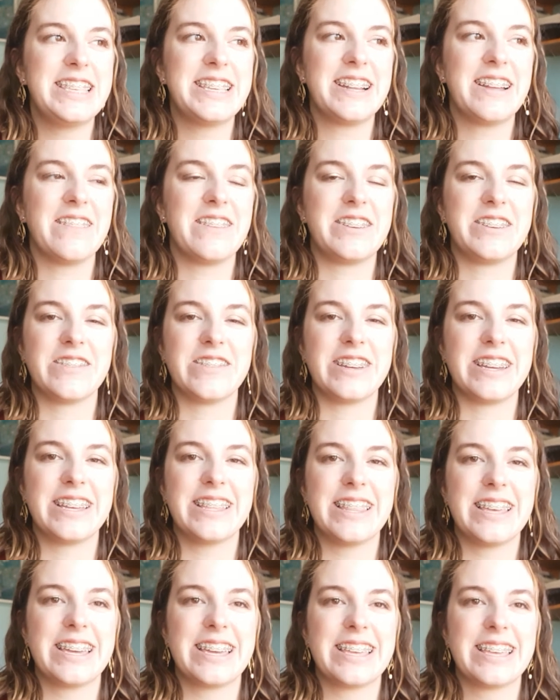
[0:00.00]
it on the tree?
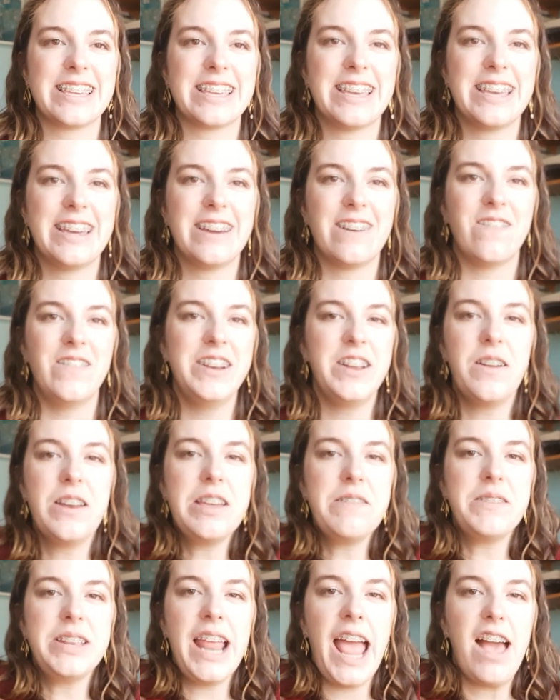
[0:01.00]
Like, we don't
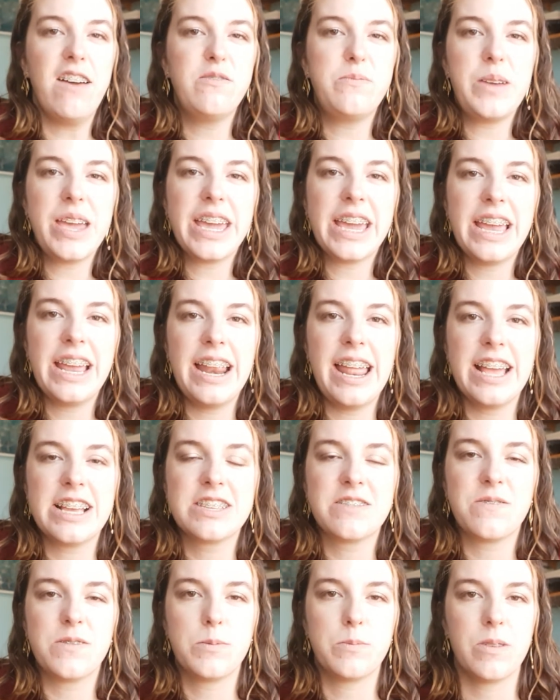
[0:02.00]
even have bacon and
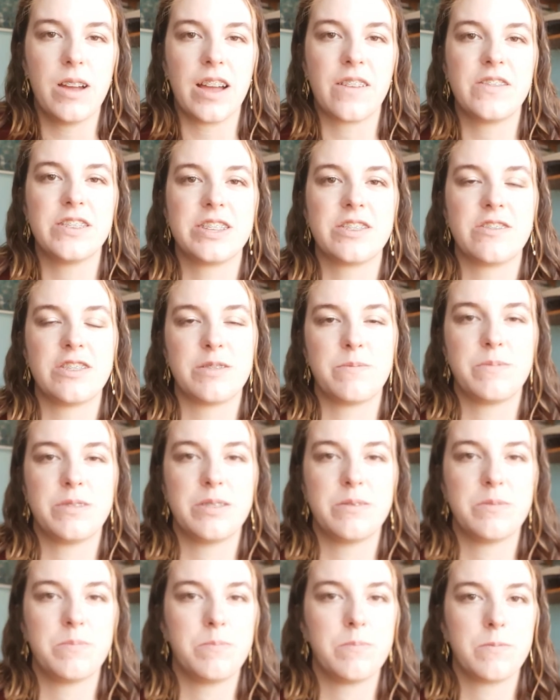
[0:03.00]
eggs for breakfast
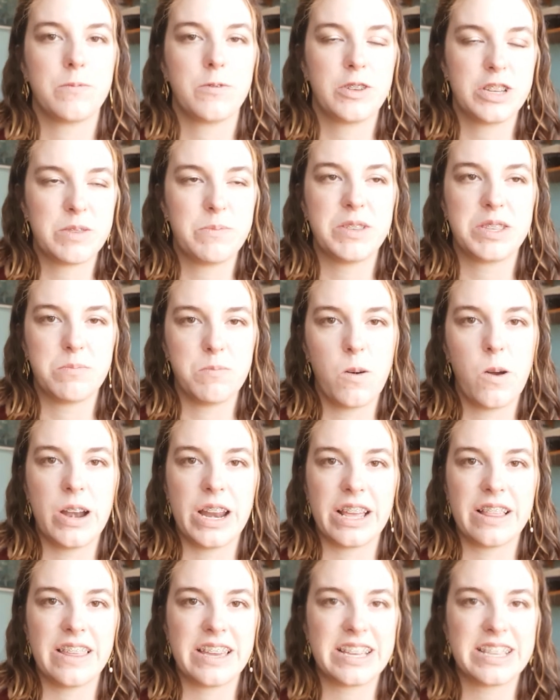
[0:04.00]
Christmas
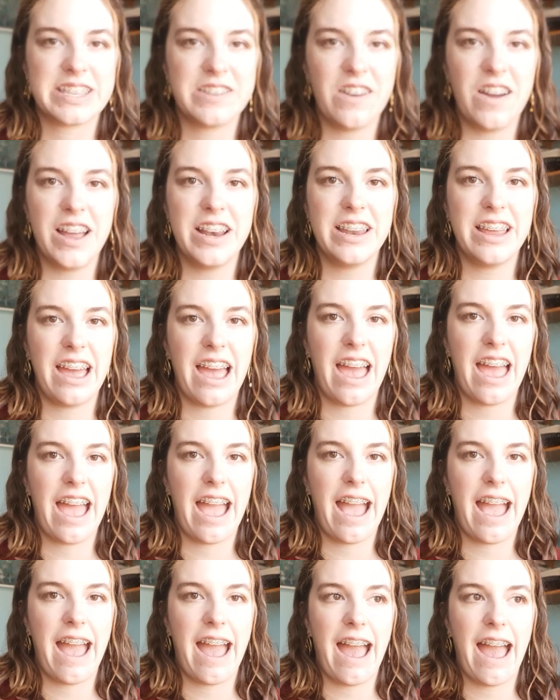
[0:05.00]
morning. Like, it's not
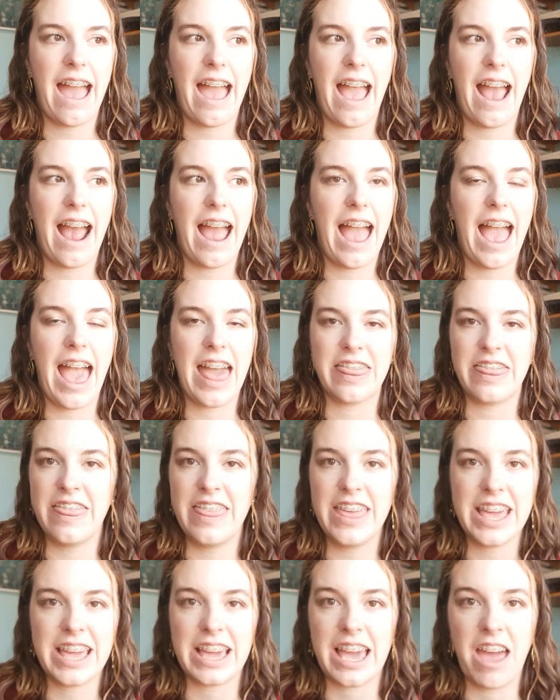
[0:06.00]
a
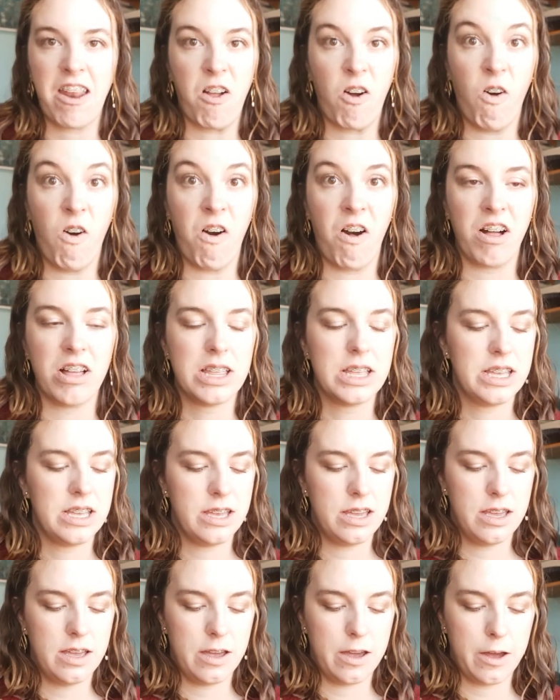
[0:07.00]
thing at all.
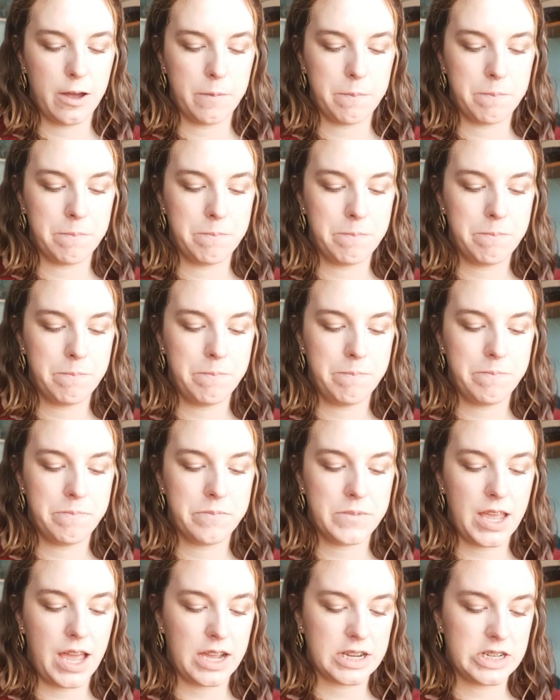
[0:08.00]

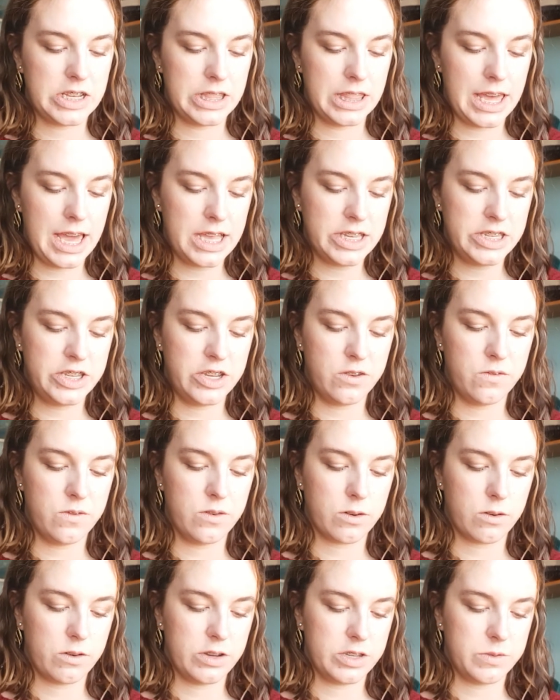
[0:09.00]
Actually, last year for
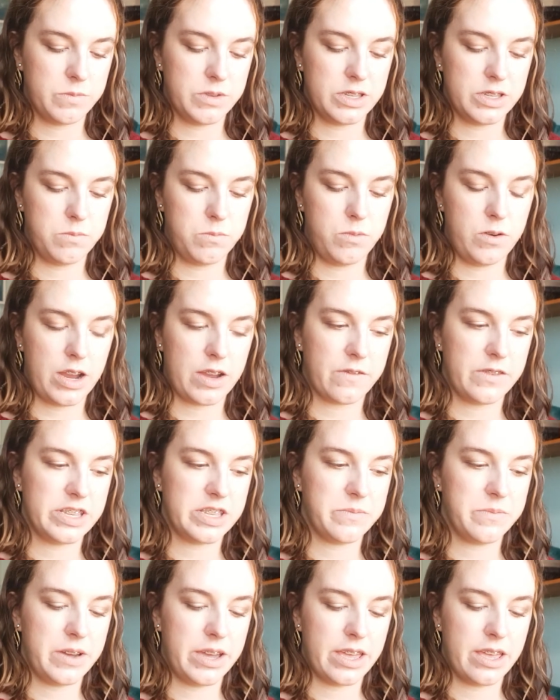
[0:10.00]
Christmas
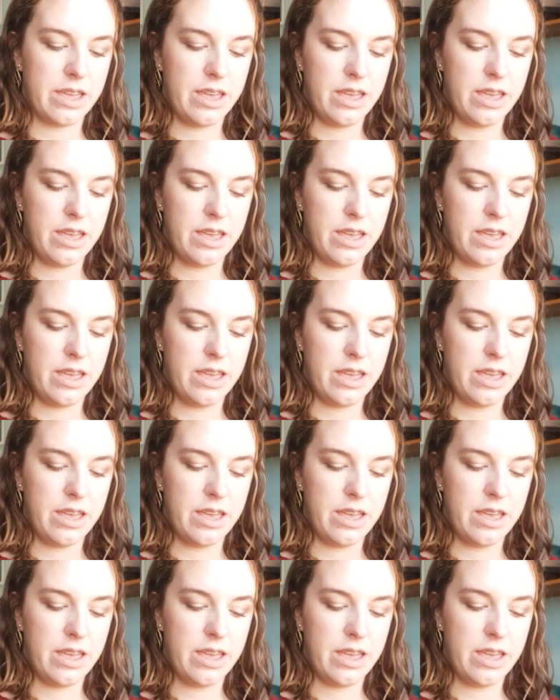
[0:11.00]
breakfast, my